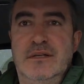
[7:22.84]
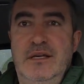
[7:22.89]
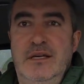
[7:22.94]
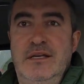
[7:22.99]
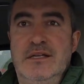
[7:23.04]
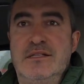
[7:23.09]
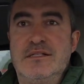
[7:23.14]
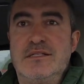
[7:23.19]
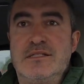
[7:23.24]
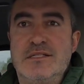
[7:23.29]

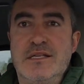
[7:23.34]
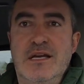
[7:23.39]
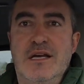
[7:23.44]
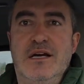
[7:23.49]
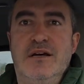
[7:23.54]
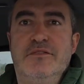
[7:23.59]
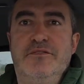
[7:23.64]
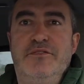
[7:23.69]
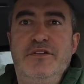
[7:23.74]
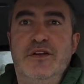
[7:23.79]
is
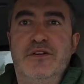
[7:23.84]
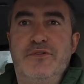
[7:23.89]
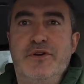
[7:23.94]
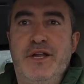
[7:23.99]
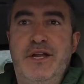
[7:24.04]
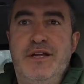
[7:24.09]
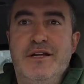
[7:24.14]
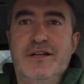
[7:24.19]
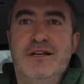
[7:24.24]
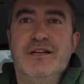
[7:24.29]

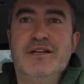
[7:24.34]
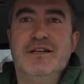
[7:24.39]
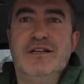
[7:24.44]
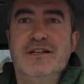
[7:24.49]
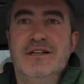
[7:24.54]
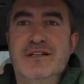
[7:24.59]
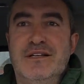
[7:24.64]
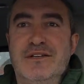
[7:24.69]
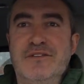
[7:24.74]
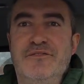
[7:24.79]
very
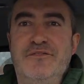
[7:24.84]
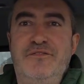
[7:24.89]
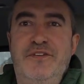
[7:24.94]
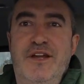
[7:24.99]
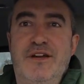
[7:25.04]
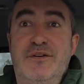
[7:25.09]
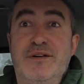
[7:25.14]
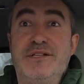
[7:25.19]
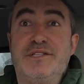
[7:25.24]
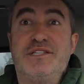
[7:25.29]

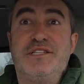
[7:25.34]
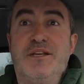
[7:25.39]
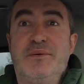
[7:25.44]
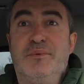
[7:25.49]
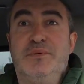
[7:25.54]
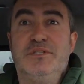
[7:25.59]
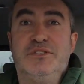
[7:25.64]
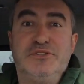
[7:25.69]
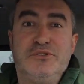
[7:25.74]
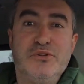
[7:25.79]
very
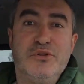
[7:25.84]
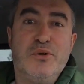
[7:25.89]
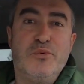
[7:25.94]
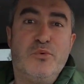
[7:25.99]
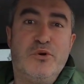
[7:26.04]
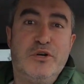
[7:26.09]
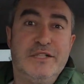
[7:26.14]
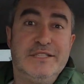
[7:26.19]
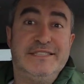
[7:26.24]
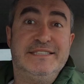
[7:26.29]
similar to the
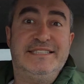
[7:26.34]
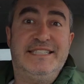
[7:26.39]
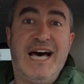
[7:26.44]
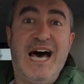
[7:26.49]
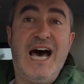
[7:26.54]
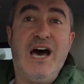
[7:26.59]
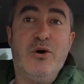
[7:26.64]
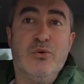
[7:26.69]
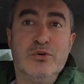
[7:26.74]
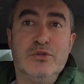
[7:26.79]
word
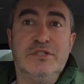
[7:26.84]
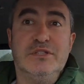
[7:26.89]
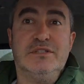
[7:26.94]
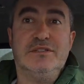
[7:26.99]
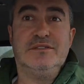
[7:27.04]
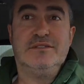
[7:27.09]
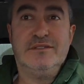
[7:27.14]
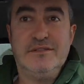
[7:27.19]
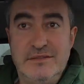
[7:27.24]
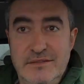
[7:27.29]
down,
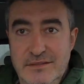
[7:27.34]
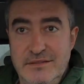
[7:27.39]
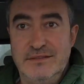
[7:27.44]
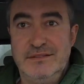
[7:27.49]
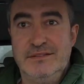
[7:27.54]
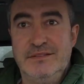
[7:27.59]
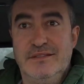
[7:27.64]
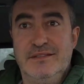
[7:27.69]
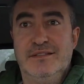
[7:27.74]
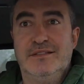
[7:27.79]

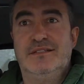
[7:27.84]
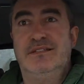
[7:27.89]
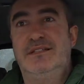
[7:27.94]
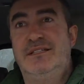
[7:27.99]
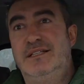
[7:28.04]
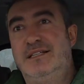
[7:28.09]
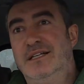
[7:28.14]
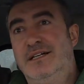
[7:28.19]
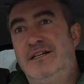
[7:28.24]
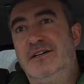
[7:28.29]

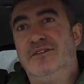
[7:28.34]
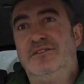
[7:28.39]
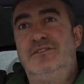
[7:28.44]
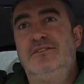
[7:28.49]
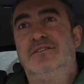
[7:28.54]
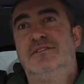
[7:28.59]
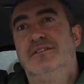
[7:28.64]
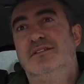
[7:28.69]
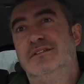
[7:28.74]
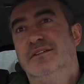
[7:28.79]
you know.
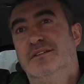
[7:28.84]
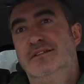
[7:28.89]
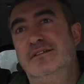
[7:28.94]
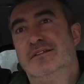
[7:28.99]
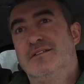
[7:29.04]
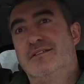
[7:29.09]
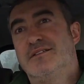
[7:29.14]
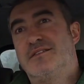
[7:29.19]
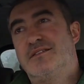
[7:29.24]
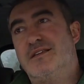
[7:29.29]

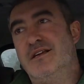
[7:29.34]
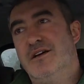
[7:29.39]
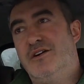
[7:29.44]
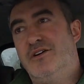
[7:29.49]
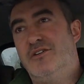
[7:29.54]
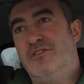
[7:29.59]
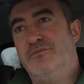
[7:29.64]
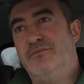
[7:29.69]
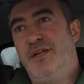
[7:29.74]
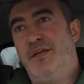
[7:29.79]

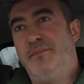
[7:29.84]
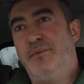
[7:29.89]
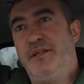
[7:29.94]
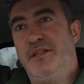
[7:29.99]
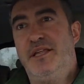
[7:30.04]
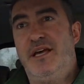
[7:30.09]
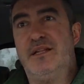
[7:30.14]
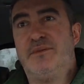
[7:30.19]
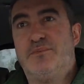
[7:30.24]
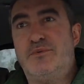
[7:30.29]
So maybe
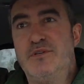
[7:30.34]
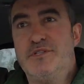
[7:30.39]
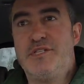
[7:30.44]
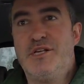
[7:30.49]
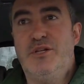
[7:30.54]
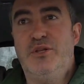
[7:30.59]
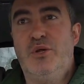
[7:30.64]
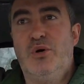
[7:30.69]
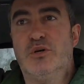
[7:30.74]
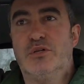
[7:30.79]
that was
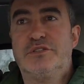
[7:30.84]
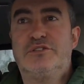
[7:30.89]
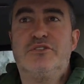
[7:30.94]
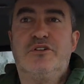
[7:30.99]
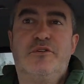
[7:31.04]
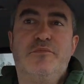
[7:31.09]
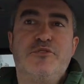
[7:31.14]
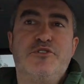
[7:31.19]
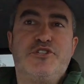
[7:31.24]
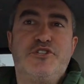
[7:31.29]
a
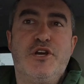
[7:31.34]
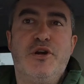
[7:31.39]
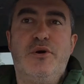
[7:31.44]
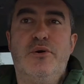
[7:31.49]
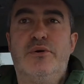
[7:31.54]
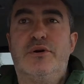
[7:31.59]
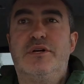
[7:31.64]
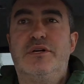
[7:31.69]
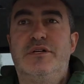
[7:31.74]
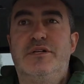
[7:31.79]
long-term
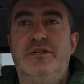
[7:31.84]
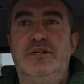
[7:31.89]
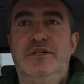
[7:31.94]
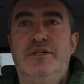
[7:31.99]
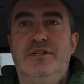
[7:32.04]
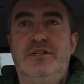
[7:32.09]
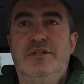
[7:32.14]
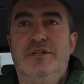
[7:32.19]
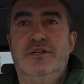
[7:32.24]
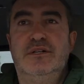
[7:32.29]
joke
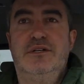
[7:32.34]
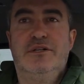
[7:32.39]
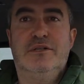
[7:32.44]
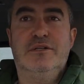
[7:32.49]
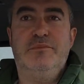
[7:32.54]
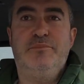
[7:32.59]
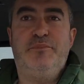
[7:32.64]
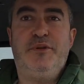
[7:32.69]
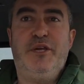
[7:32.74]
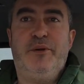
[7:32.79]

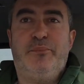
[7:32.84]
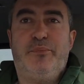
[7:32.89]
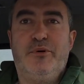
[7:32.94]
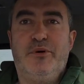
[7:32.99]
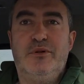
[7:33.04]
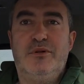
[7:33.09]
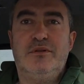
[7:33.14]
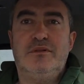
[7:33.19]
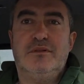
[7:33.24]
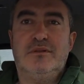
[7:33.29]
on
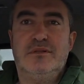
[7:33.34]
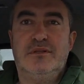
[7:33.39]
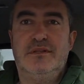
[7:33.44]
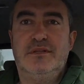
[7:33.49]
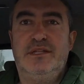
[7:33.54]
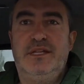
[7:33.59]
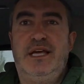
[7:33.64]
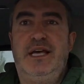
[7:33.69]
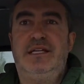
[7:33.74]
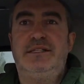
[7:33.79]
people,
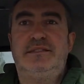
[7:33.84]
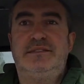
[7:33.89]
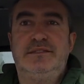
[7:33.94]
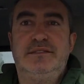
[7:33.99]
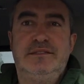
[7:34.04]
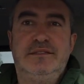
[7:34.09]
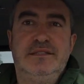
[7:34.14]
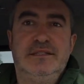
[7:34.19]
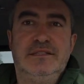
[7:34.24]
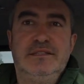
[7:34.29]
that
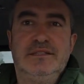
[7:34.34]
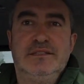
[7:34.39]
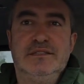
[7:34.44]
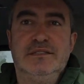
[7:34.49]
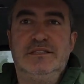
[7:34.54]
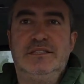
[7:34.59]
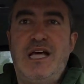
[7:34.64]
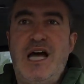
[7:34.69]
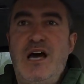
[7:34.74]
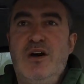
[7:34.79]

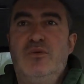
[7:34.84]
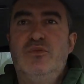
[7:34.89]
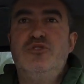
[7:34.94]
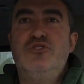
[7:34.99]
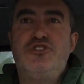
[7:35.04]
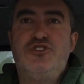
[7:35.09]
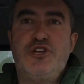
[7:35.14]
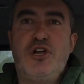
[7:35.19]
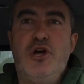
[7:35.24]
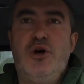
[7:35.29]
Dow
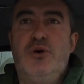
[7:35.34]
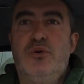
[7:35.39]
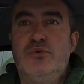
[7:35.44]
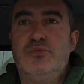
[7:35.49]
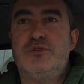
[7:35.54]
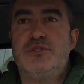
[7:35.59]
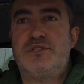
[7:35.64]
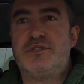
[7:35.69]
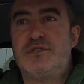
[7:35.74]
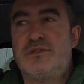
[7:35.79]

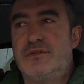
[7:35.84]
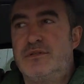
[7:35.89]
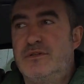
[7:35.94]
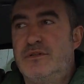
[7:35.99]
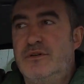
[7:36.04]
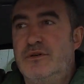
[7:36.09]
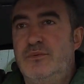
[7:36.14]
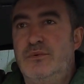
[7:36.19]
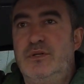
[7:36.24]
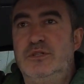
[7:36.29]
Jones
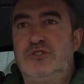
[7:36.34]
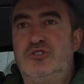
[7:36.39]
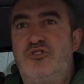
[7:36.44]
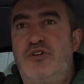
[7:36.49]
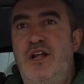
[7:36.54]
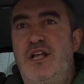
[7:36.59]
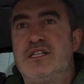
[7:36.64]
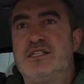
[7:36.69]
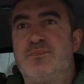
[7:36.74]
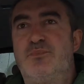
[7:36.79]
will
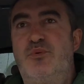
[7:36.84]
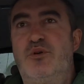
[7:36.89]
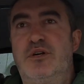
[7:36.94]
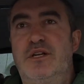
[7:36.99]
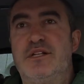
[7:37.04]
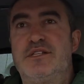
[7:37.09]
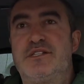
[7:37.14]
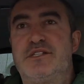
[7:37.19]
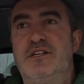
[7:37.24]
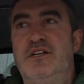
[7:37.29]

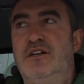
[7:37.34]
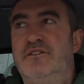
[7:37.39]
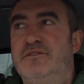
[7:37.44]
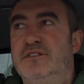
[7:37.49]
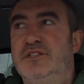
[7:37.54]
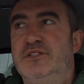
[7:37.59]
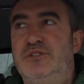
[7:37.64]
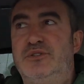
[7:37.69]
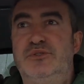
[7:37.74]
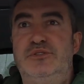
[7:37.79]
transport itself
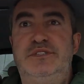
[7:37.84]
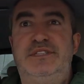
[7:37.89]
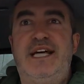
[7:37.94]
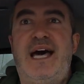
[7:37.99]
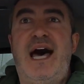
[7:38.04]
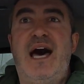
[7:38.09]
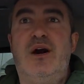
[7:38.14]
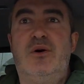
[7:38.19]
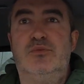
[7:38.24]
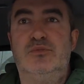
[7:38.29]
into
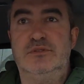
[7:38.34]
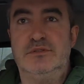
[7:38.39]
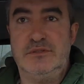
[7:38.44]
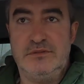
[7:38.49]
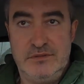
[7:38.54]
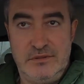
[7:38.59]
down